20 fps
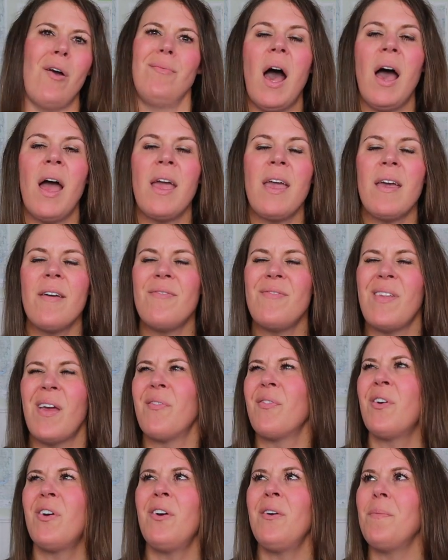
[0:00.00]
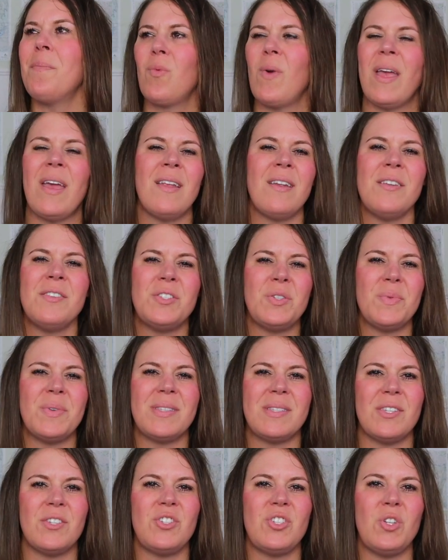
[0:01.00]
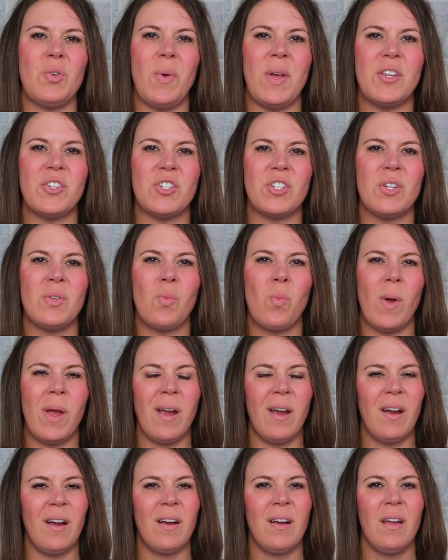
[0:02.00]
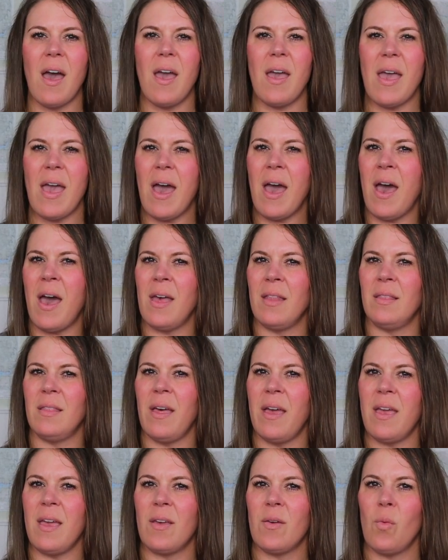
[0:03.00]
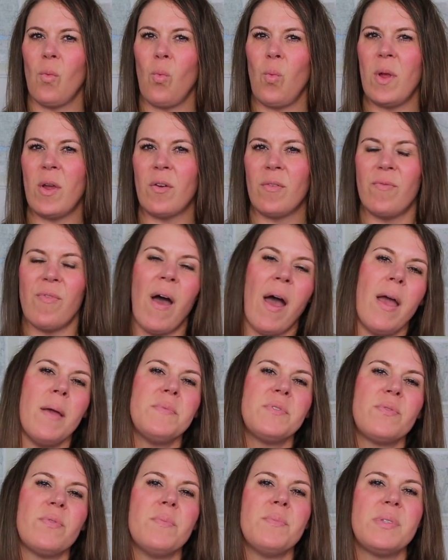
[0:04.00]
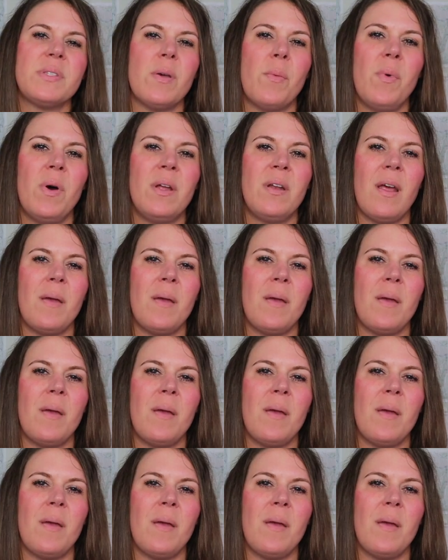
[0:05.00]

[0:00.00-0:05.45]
I have never ran into a situation where I had like weird vibes from someone.